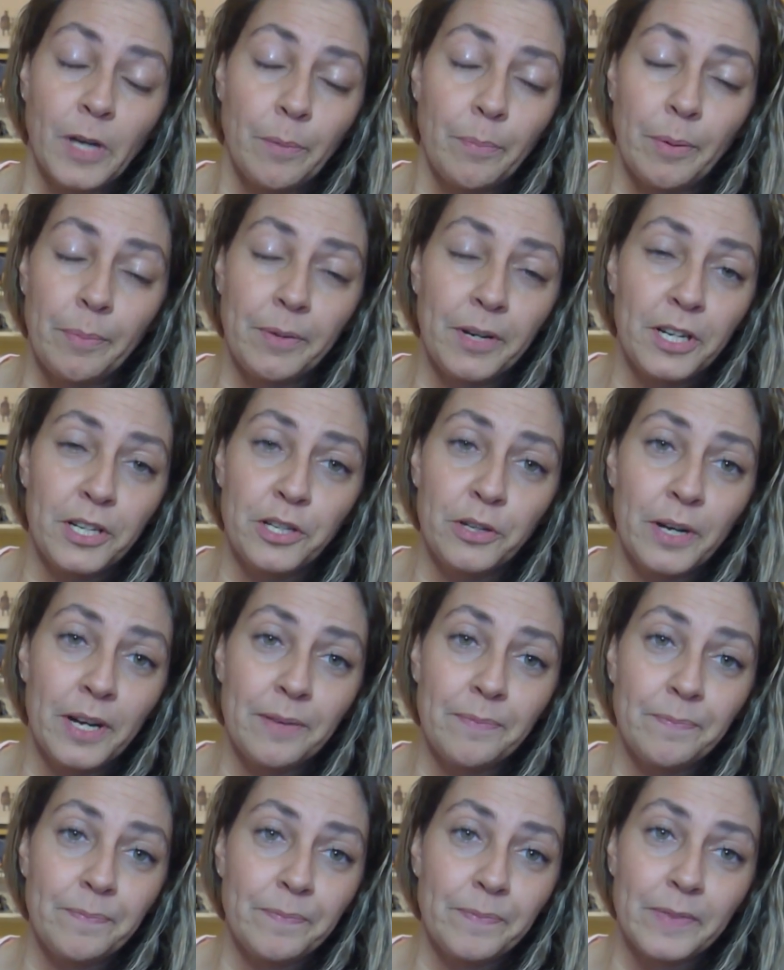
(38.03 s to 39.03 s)
But I'm going to do
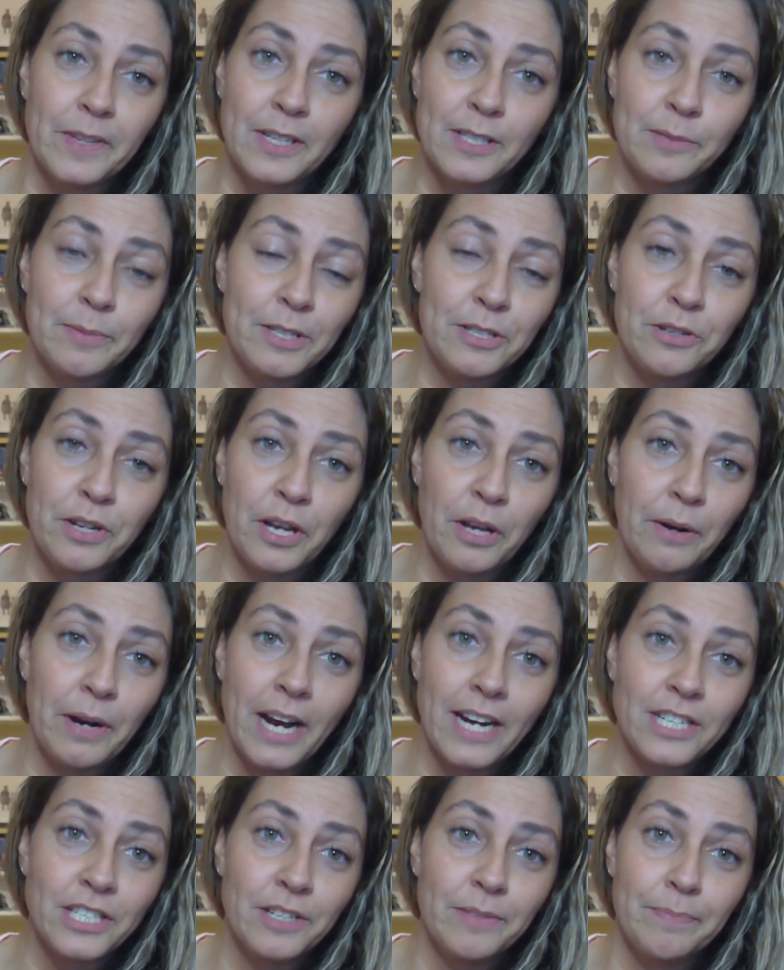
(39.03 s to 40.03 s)
it. Here's my trailer
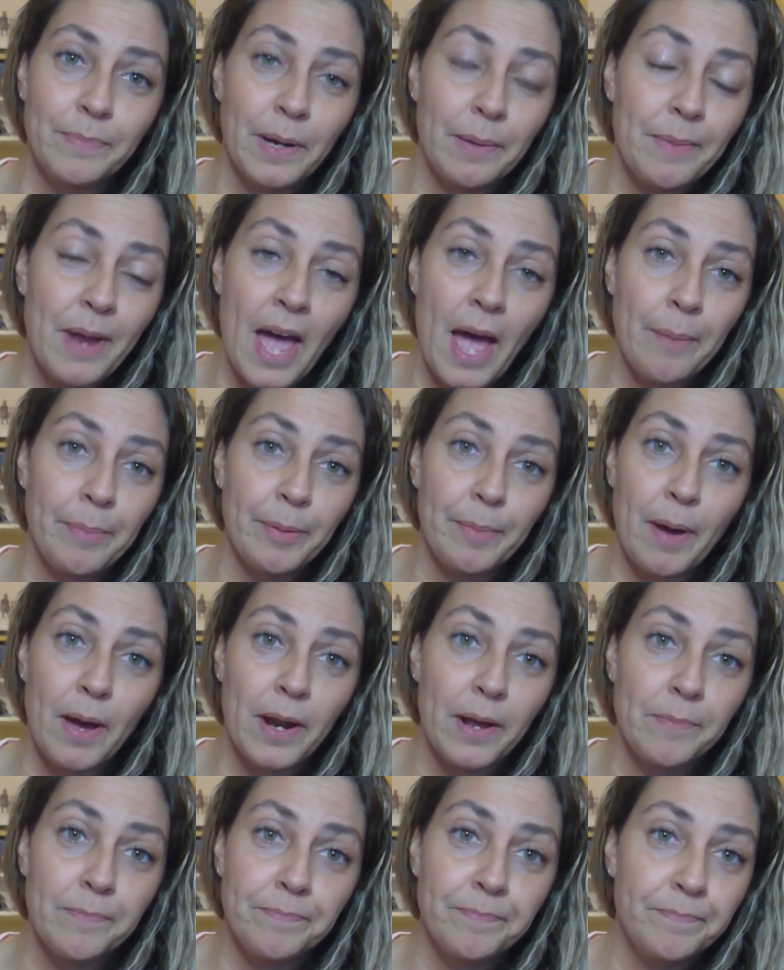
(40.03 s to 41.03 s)
reaction, but I'm not happy about
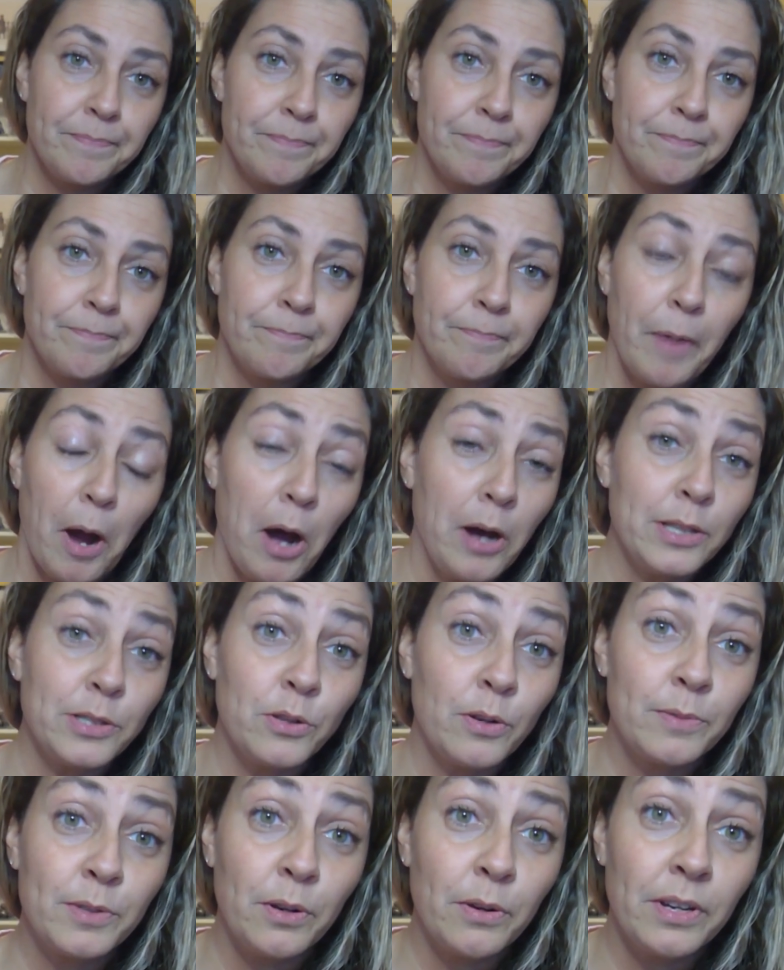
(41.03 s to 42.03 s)
it.
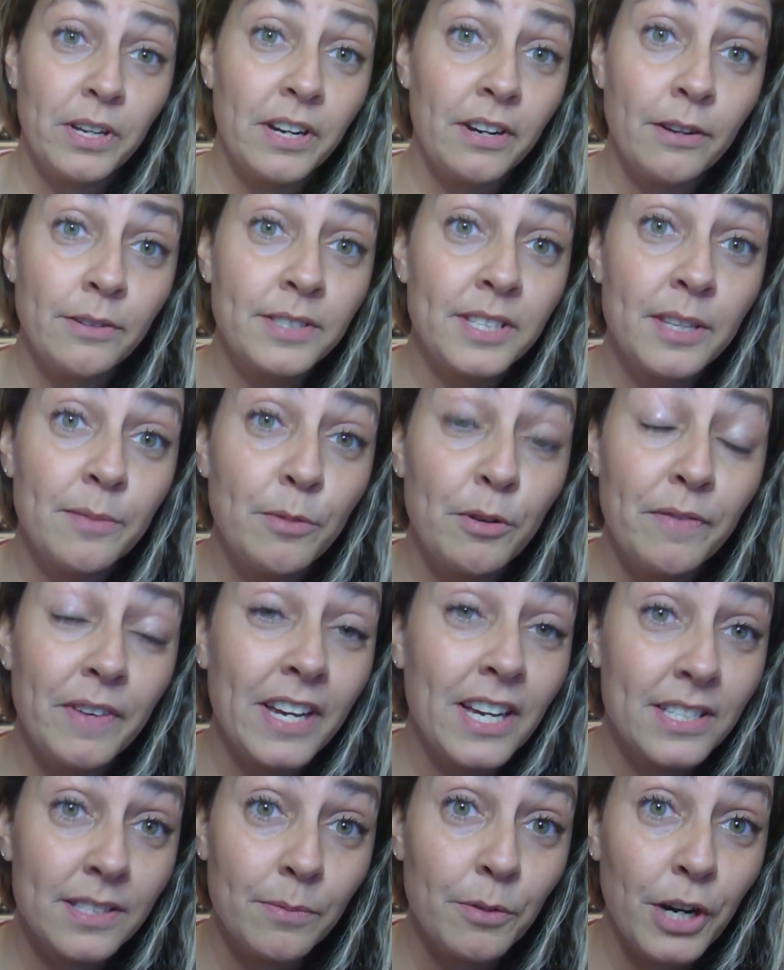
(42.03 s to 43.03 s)
Also, I'm totally going to go see the movie
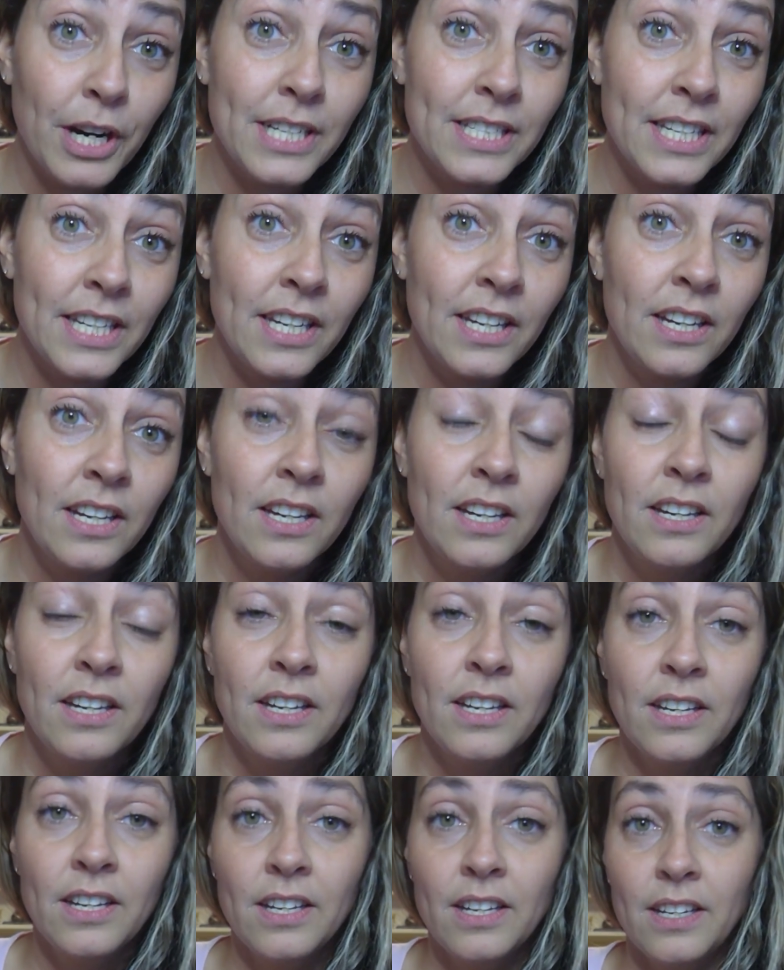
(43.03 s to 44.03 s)
because I'm crazy.
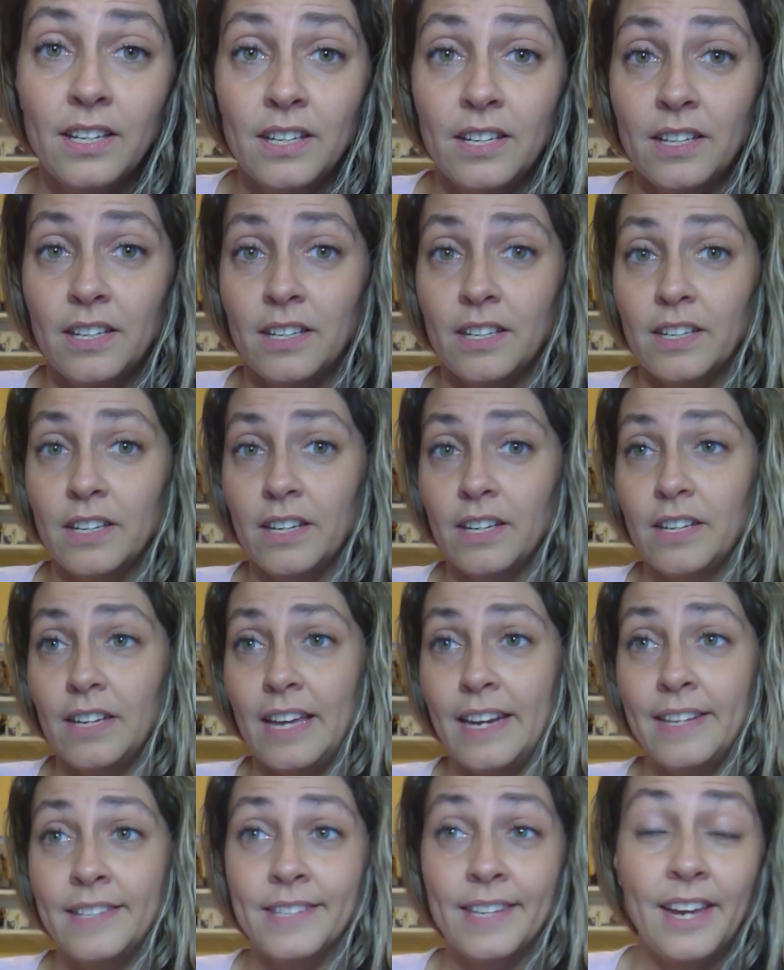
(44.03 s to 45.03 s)

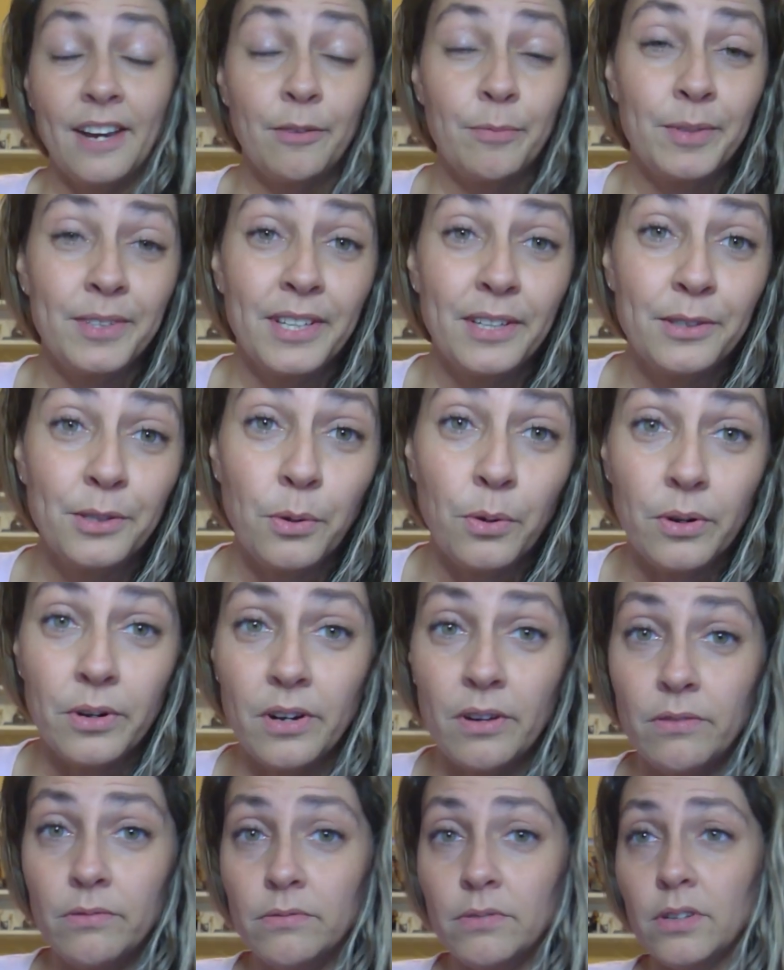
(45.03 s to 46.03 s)
And it's Guillermo del
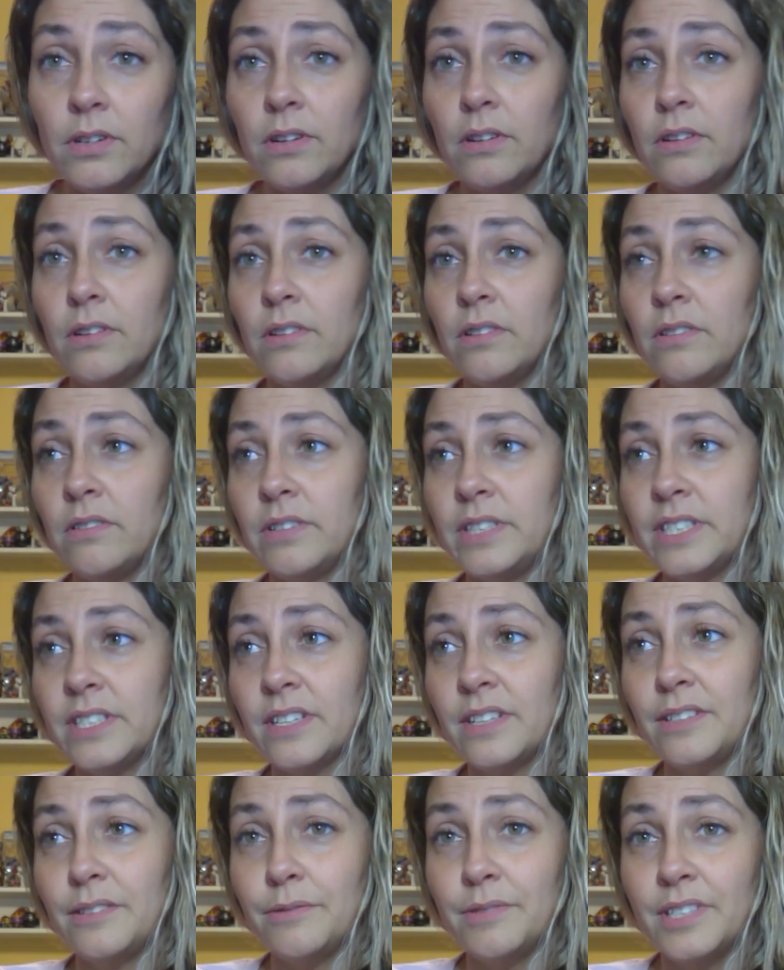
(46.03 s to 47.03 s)
Toro. Oh, he's
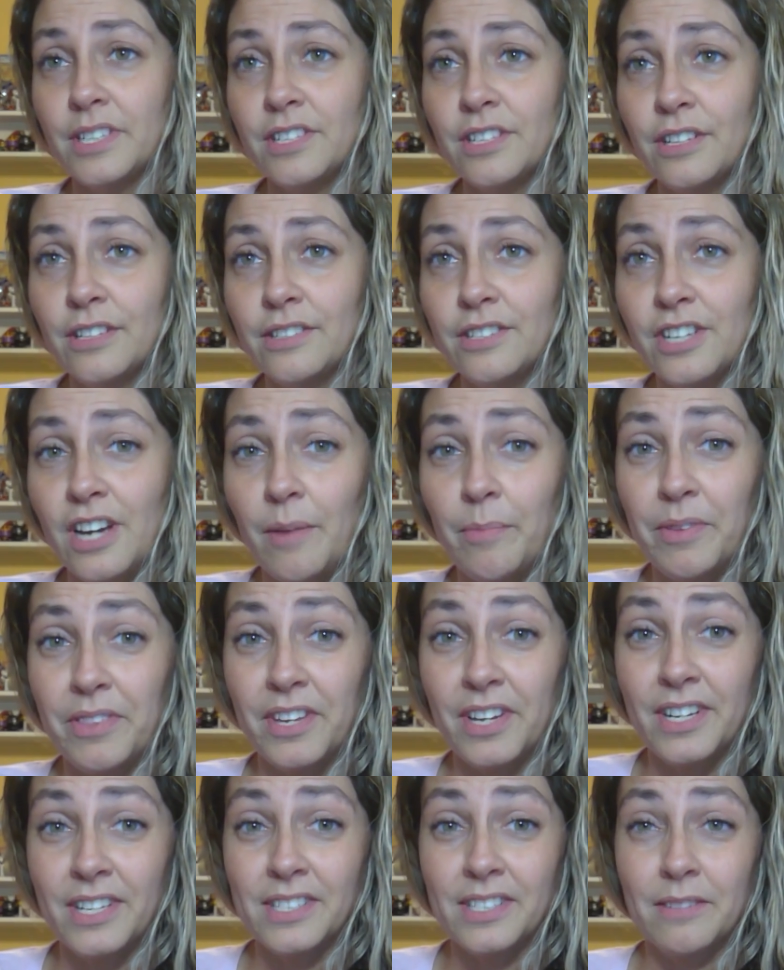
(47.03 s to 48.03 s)
going to do such a good job with
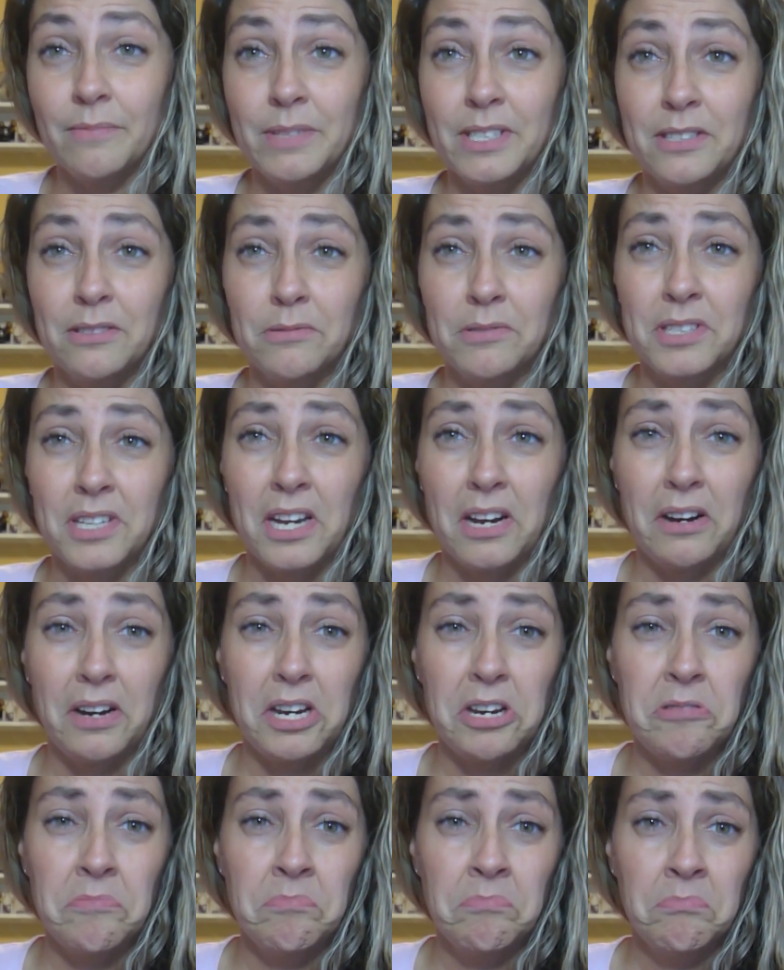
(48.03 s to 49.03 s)
it. It's going to be so
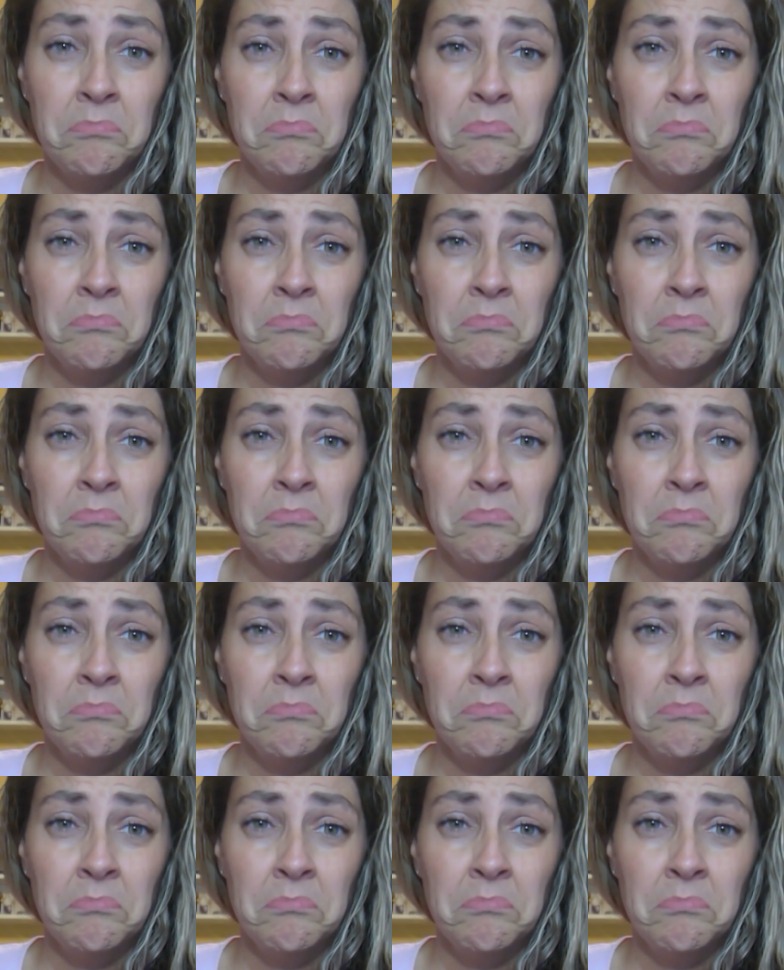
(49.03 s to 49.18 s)
scary.